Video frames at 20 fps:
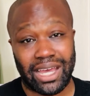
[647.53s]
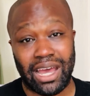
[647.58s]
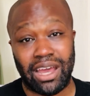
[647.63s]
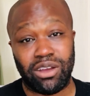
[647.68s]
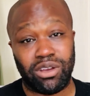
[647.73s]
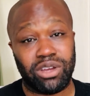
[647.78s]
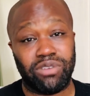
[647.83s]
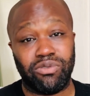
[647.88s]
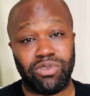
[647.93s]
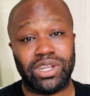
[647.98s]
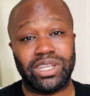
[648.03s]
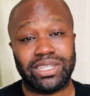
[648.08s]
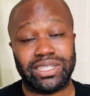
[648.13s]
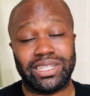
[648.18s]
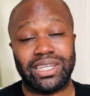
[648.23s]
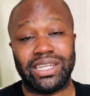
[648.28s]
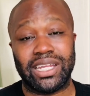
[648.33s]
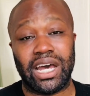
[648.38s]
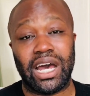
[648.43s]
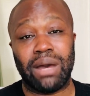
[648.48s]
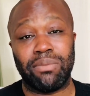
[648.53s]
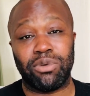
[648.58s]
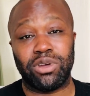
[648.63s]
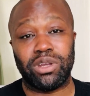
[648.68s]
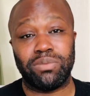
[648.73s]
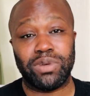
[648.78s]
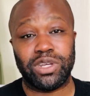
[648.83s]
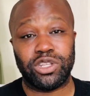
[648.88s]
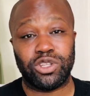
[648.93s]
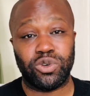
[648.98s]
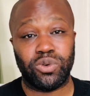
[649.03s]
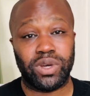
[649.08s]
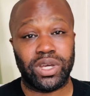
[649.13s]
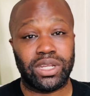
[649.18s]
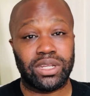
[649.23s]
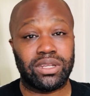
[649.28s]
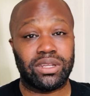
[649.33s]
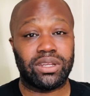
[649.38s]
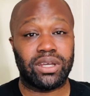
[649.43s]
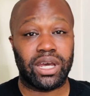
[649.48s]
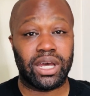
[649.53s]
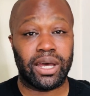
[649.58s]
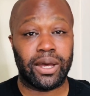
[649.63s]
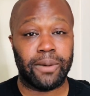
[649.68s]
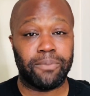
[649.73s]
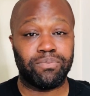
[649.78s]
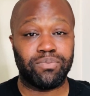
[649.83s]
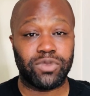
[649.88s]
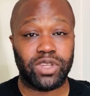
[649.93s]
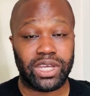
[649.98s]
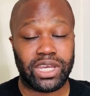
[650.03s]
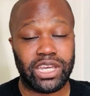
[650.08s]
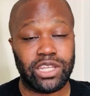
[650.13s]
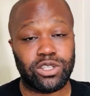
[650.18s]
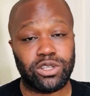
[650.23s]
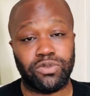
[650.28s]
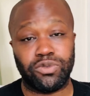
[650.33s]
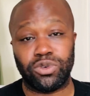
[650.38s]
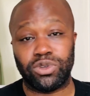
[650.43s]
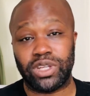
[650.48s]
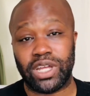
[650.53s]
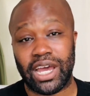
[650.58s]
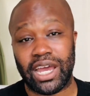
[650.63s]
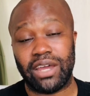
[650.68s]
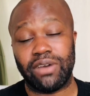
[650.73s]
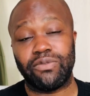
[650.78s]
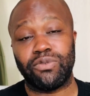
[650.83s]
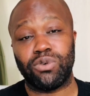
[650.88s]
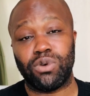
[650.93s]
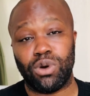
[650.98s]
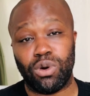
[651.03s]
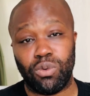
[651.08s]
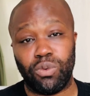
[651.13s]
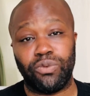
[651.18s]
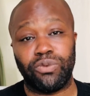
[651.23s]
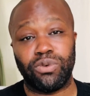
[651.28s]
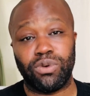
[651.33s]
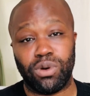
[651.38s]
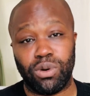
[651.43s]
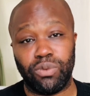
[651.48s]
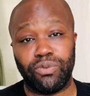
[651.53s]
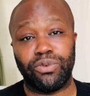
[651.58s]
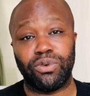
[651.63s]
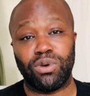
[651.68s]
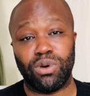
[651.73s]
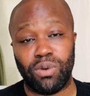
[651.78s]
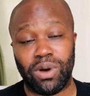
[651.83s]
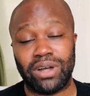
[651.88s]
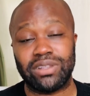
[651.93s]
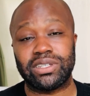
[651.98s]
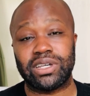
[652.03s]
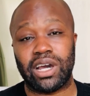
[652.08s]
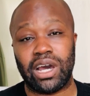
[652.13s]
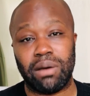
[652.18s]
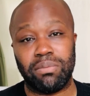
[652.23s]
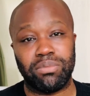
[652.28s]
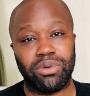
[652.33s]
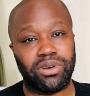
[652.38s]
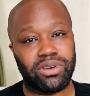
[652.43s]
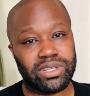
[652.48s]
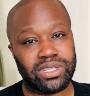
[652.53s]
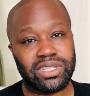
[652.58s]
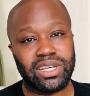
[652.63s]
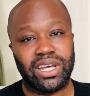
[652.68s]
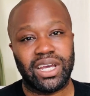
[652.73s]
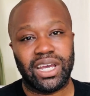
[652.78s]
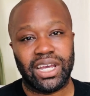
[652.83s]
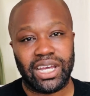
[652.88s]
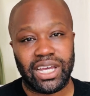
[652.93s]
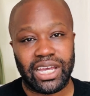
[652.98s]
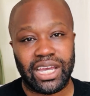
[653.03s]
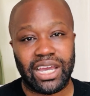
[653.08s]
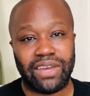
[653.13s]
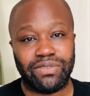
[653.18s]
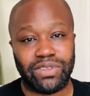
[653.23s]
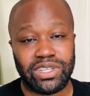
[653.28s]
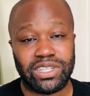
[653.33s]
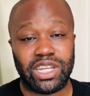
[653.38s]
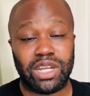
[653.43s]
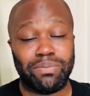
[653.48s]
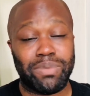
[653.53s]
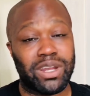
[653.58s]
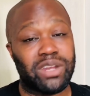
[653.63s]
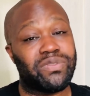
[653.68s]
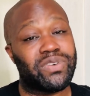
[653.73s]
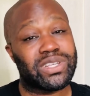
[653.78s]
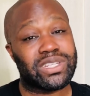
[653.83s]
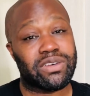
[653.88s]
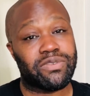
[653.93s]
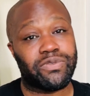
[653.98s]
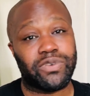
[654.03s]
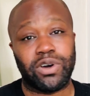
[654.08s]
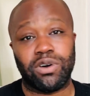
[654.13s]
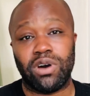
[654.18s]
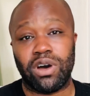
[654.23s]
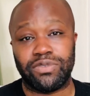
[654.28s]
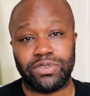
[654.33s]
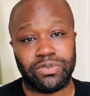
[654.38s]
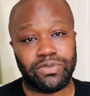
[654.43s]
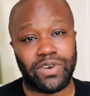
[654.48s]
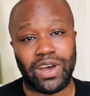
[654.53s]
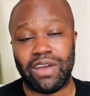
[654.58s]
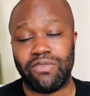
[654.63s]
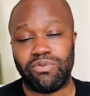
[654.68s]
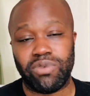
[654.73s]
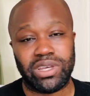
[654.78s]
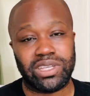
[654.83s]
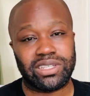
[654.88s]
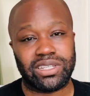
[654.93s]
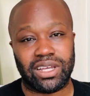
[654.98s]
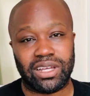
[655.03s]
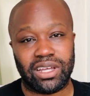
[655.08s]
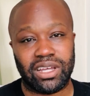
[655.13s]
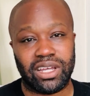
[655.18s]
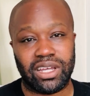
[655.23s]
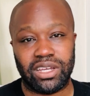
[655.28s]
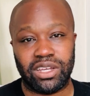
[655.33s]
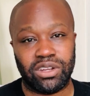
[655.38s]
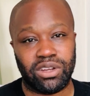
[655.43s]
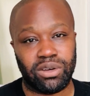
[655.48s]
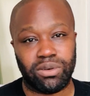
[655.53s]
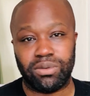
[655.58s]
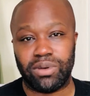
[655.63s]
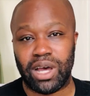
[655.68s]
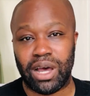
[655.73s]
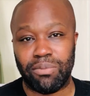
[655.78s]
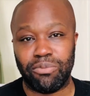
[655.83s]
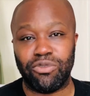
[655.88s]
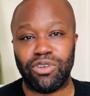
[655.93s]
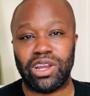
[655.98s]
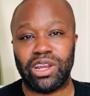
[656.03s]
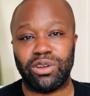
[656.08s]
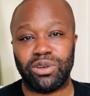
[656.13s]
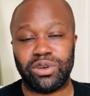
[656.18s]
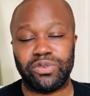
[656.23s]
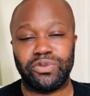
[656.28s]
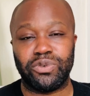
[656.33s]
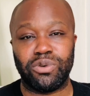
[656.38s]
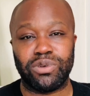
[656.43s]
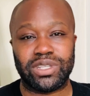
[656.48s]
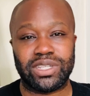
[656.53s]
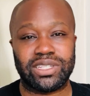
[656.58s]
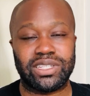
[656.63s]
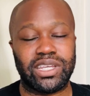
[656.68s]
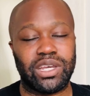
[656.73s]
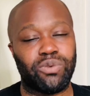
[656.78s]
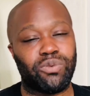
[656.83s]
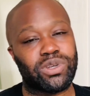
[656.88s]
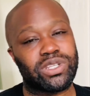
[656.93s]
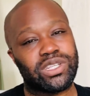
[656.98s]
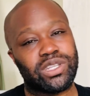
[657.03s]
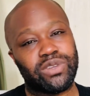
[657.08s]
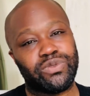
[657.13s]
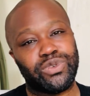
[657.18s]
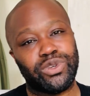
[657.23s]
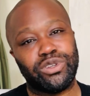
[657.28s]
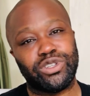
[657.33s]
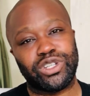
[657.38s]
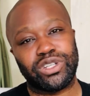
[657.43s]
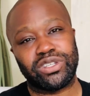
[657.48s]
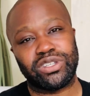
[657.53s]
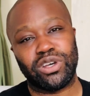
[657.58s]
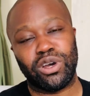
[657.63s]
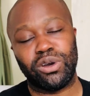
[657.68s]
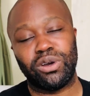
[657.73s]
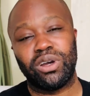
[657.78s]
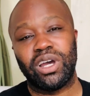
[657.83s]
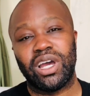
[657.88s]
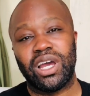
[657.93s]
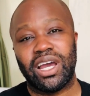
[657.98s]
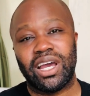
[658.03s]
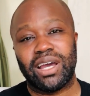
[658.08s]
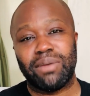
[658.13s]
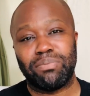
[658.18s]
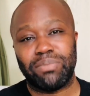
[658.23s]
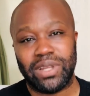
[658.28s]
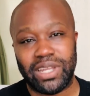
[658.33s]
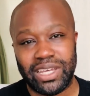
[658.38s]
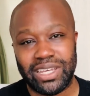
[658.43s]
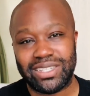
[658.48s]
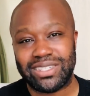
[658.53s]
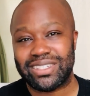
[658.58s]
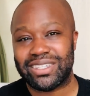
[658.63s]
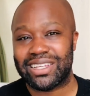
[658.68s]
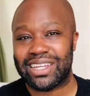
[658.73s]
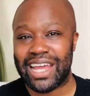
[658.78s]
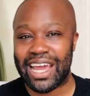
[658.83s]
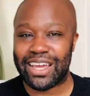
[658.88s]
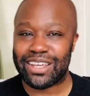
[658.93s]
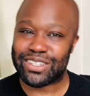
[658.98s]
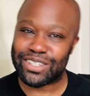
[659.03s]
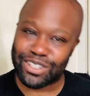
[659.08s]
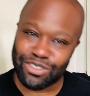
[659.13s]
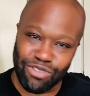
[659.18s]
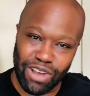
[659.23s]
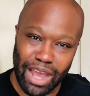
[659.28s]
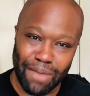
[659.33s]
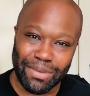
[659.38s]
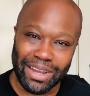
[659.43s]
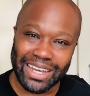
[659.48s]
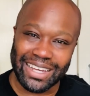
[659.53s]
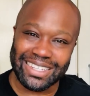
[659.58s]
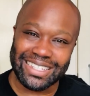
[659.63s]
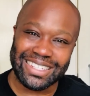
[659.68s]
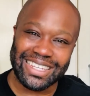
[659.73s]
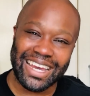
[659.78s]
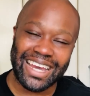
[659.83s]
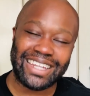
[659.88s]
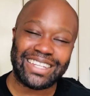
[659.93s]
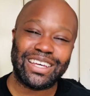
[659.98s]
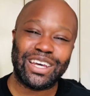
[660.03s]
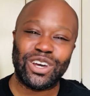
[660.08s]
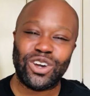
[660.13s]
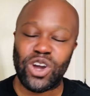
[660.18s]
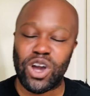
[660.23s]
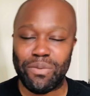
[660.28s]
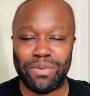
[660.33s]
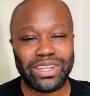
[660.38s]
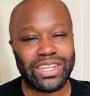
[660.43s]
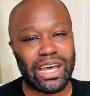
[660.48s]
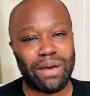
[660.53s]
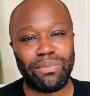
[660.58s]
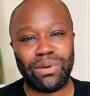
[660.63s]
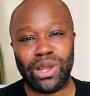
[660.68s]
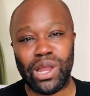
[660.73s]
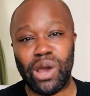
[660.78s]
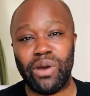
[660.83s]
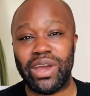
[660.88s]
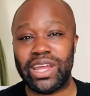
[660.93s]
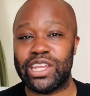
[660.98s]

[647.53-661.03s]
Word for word: already see that I'm going to be doing the Ketovore diet for a while to come, because if these are the benefits I felt after 5 weeks, you know, I'm really looking forward to seeing what's in the future. So please like and subscribe, like I said. Comment down below any